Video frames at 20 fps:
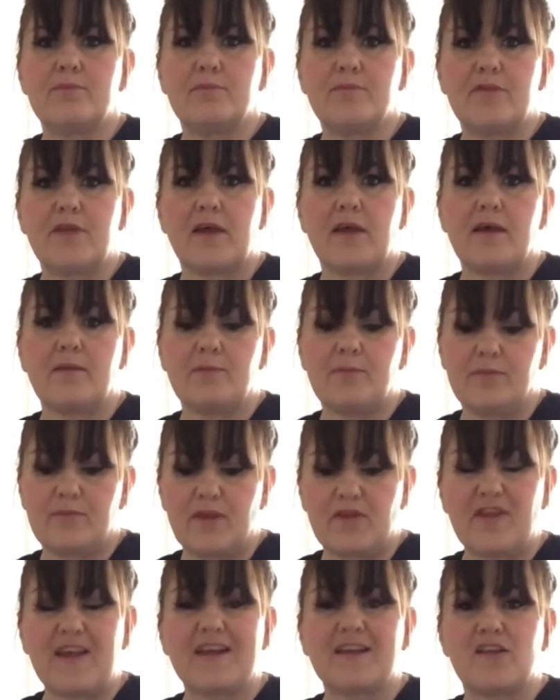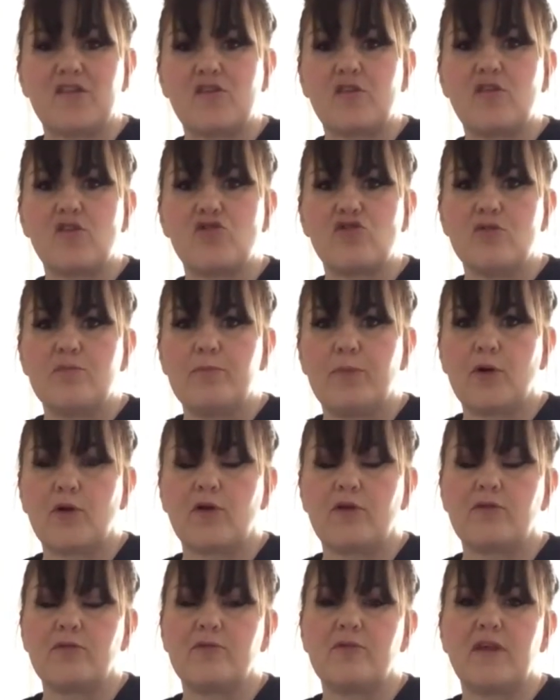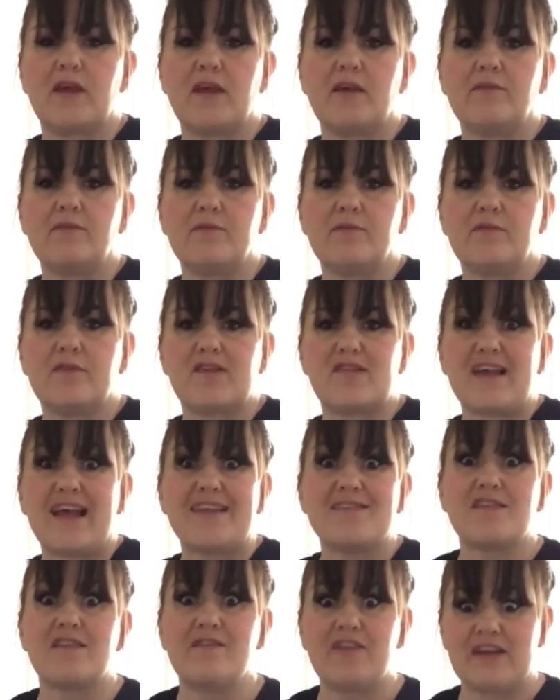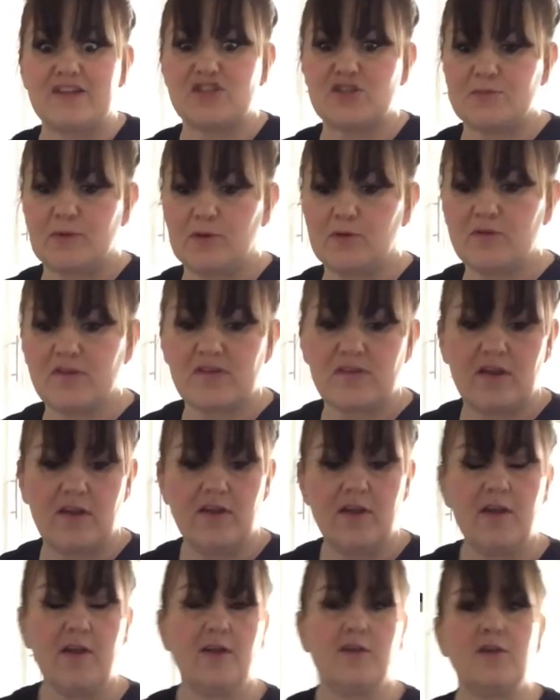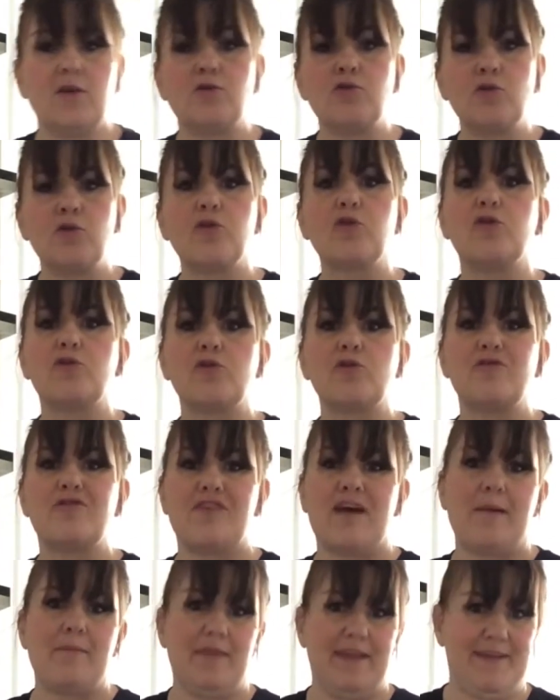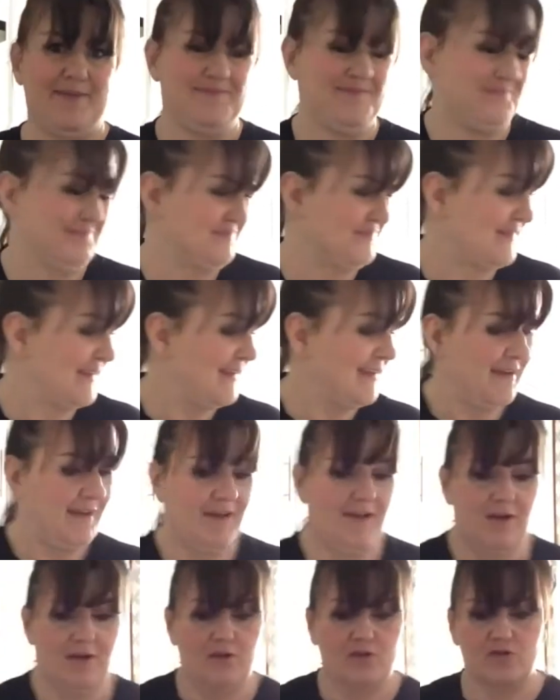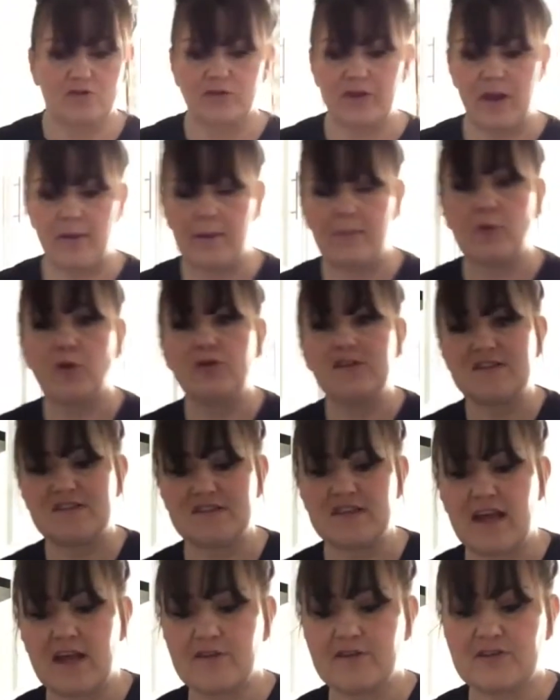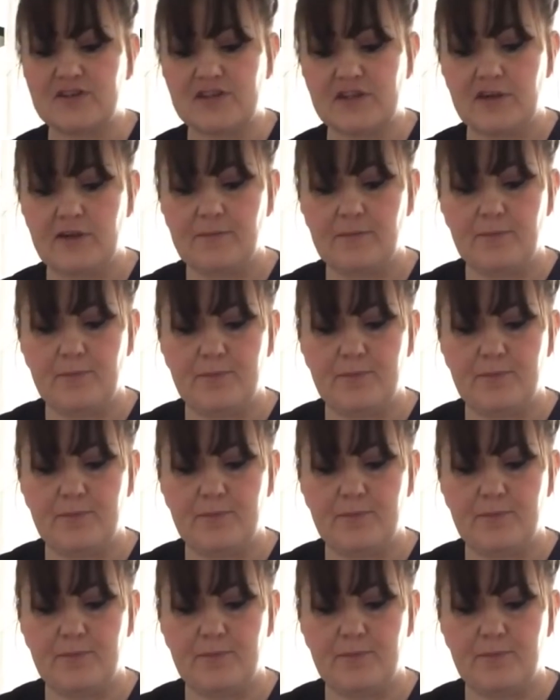the thickness of the soup or the size of the vegetables. You'll know your own family. So now I'm going to start to